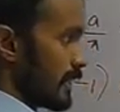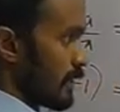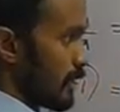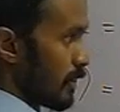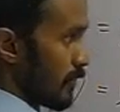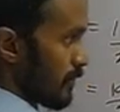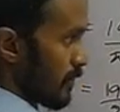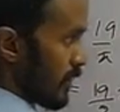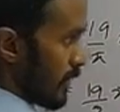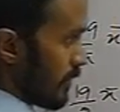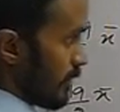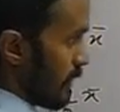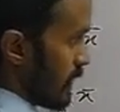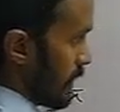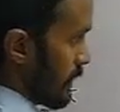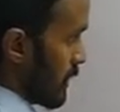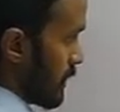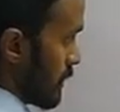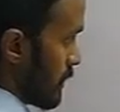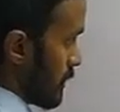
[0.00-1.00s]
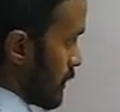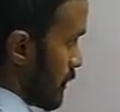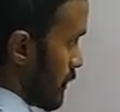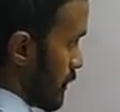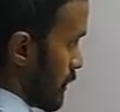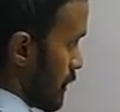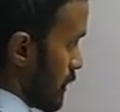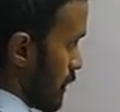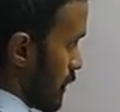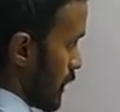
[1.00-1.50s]
center of
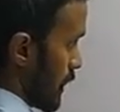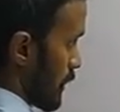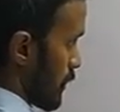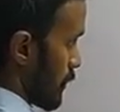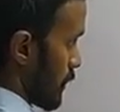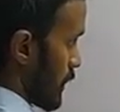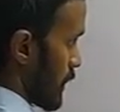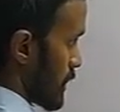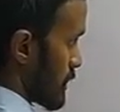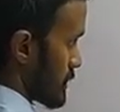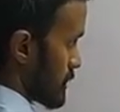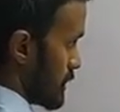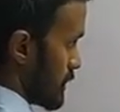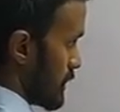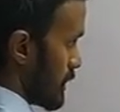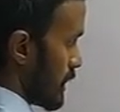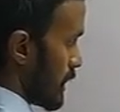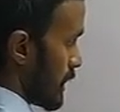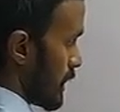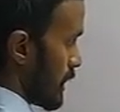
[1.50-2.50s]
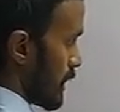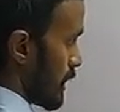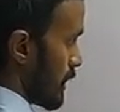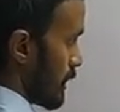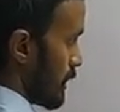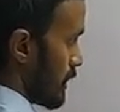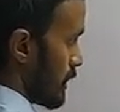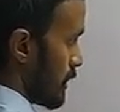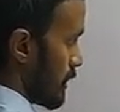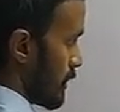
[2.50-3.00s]
gravity, I took it as G,
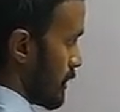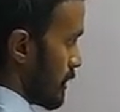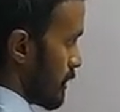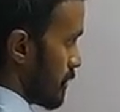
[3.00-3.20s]
and